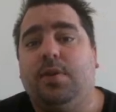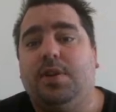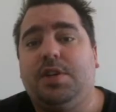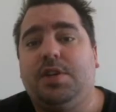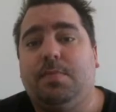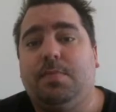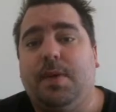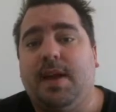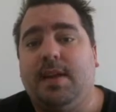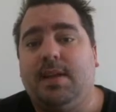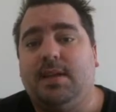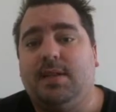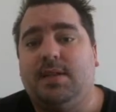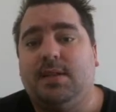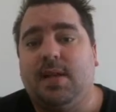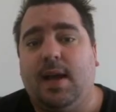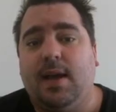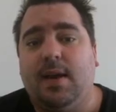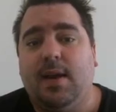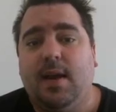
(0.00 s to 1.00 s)
which means
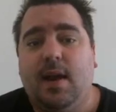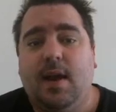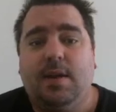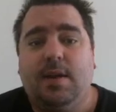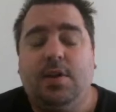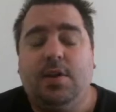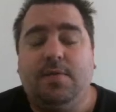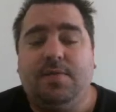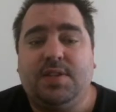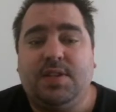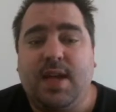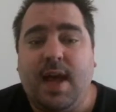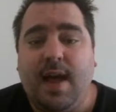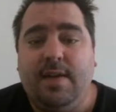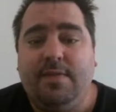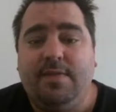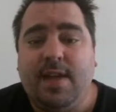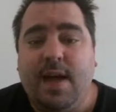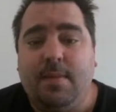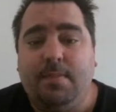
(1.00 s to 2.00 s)
that you've
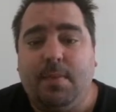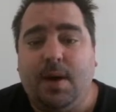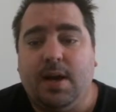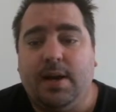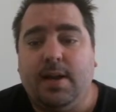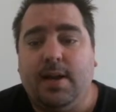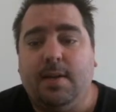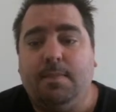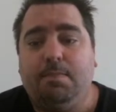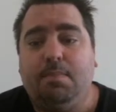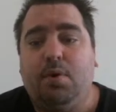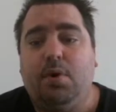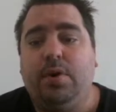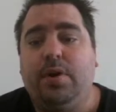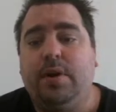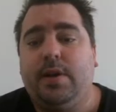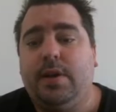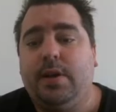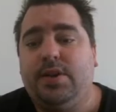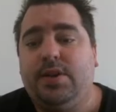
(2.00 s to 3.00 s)
saved that money, put
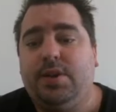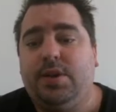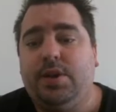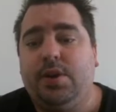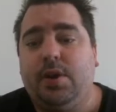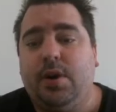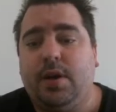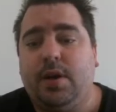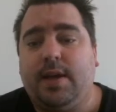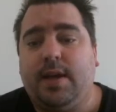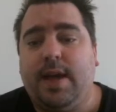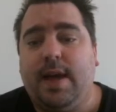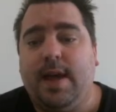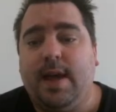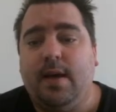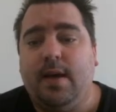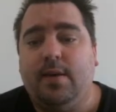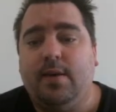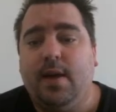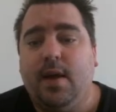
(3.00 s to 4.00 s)
it into your
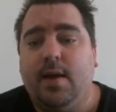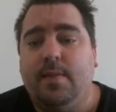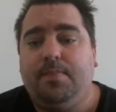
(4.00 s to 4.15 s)
account,